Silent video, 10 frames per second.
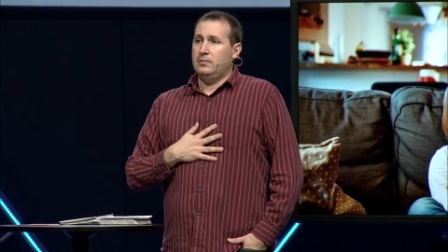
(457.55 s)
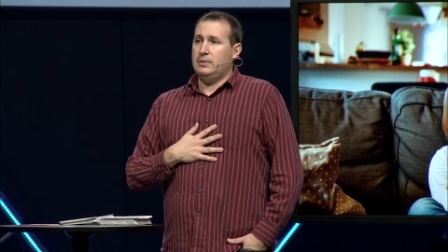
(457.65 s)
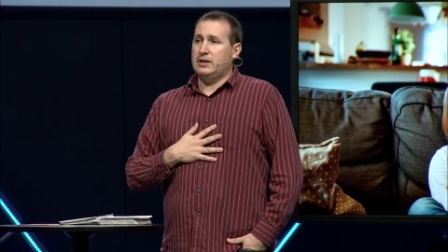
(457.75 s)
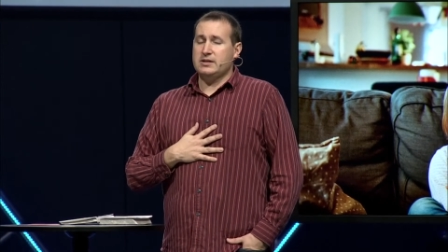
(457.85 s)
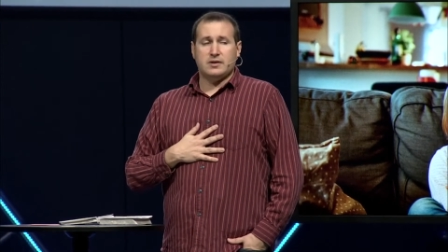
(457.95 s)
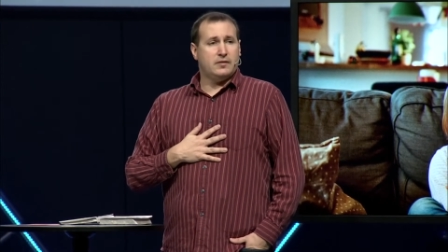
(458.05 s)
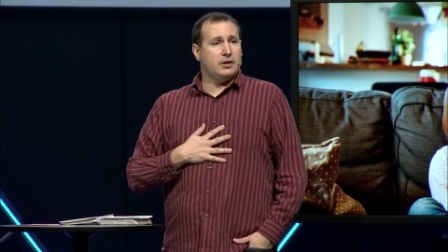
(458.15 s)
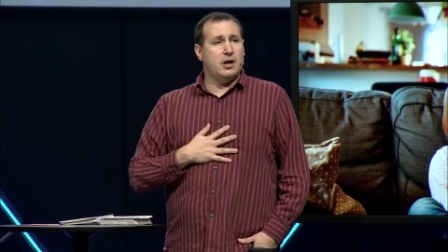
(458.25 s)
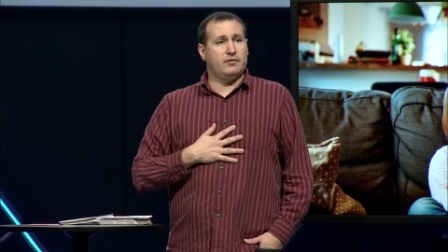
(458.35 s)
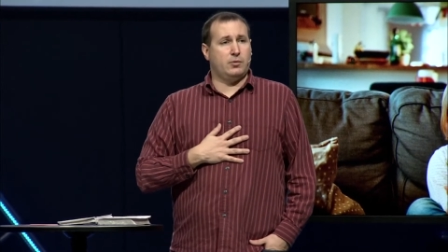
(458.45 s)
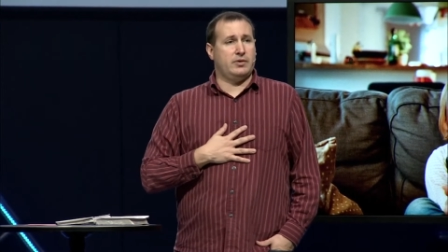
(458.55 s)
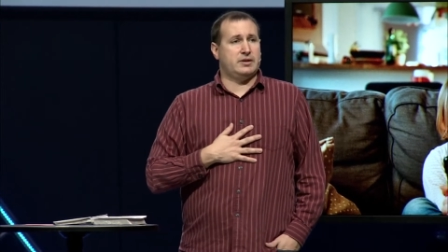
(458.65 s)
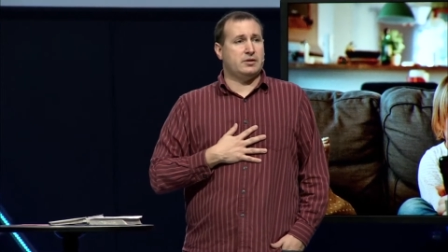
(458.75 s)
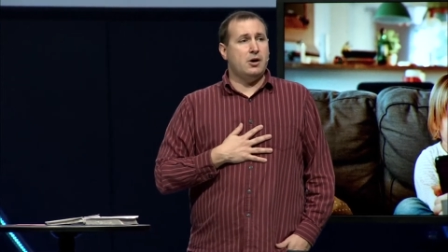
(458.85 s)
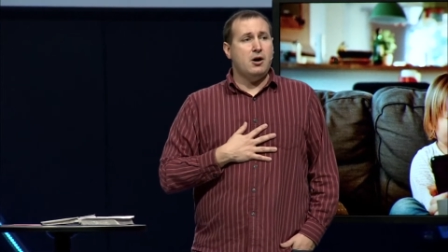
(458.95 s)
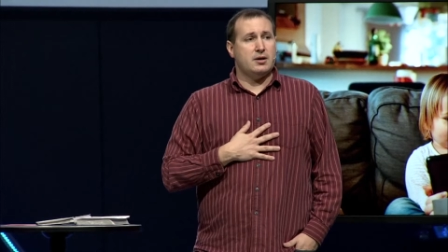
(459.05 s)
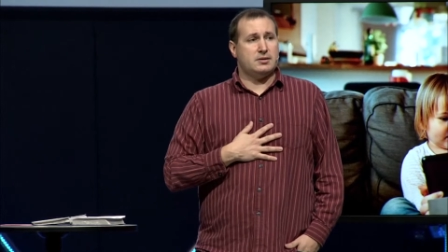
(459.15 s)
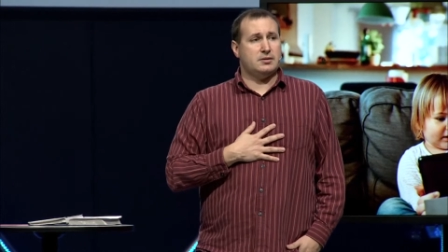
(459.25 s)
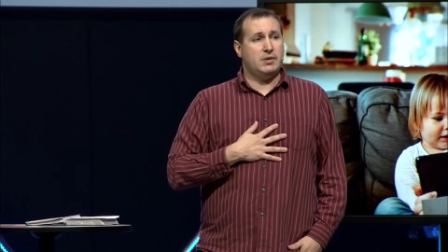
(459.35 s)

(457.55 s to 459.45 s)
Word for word: because of a loved one that's lost.